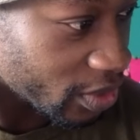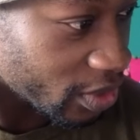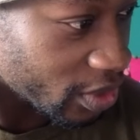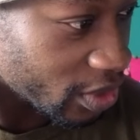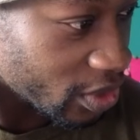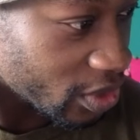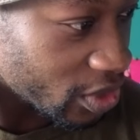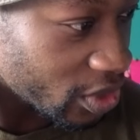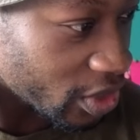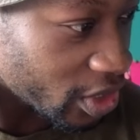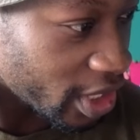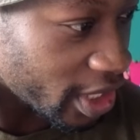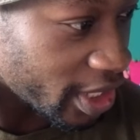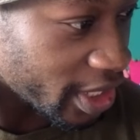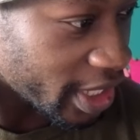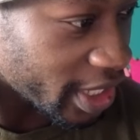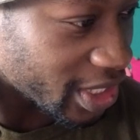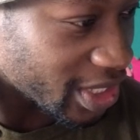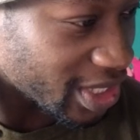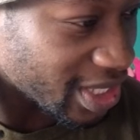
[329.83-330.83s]
See, the color
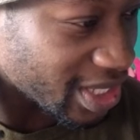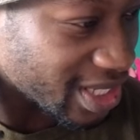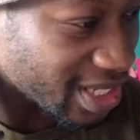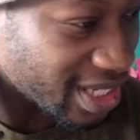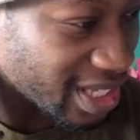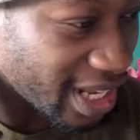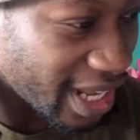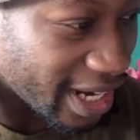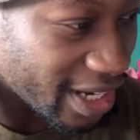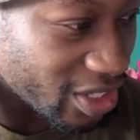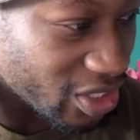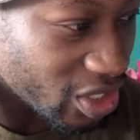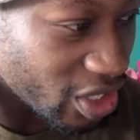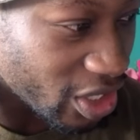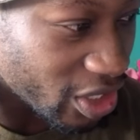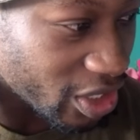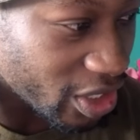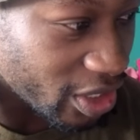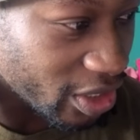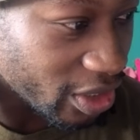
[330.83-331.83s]
gets slightly
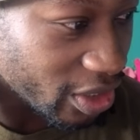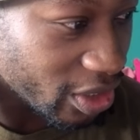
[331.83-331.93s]
darker.